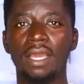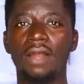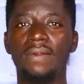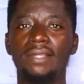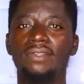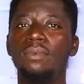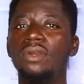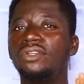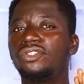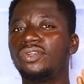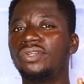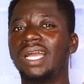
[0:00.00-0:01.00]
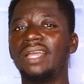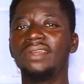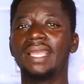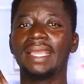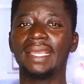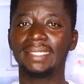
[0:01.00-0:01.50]
All right, so I'm going to show you how you
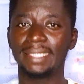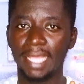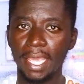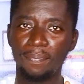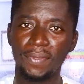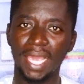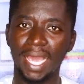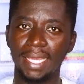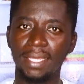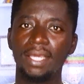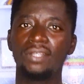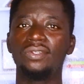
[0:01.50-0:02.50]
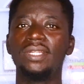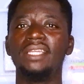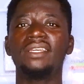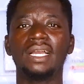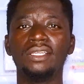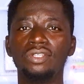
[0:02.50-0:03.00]
can get the A P I so that
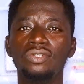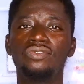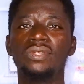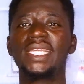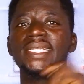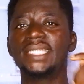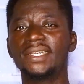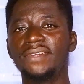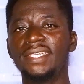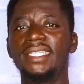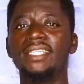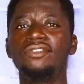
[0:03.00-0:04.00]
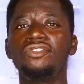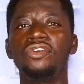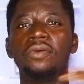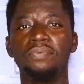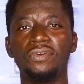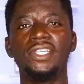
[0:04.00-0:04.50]
you can use to integrate into
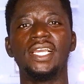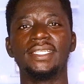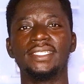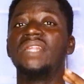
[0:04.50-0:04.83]
your project.